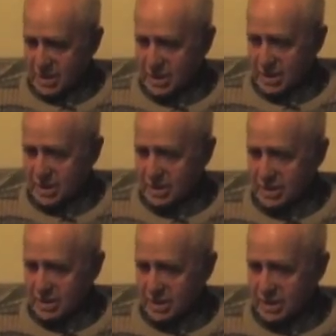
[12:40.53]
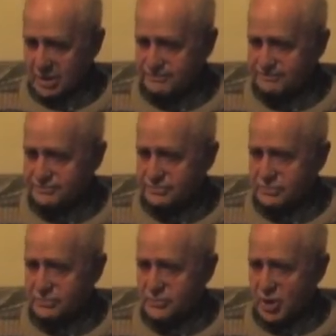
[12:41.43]

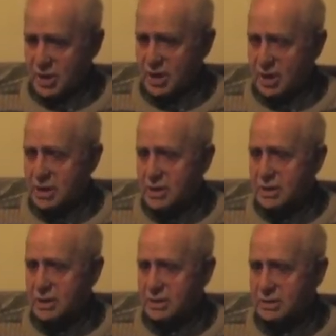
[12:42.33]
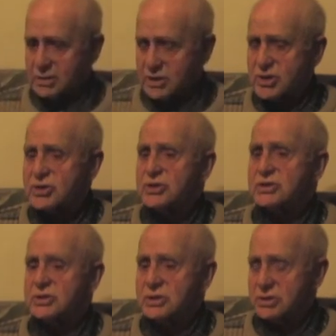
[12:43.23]
But I just
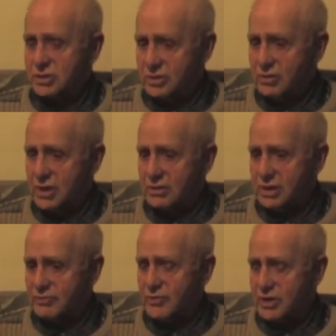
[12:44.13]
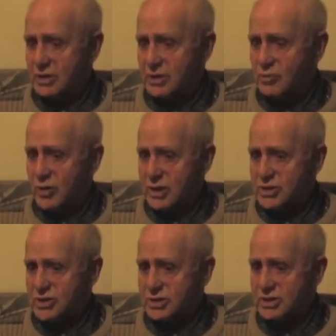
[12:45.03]
stood around up there and
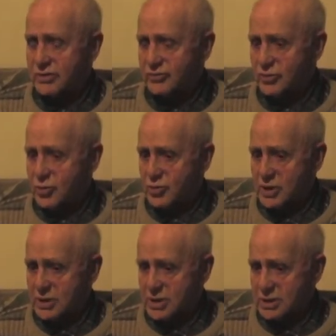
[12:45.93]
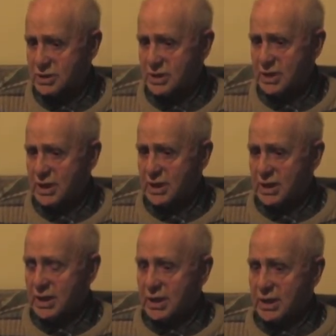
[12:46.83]
watched stuff going on.
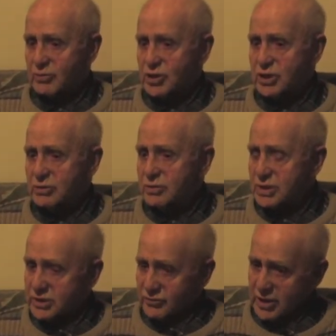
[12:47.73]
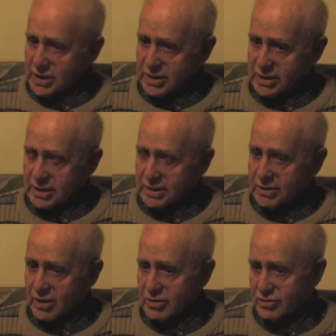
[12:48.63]
But you know, it's a funny thing.
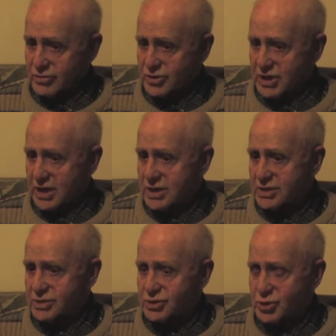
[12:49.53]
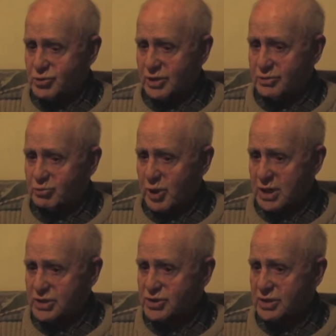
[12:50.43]
All those guys joking
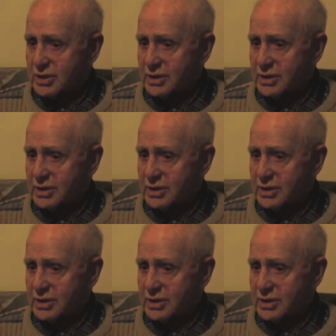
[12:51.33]
bunch,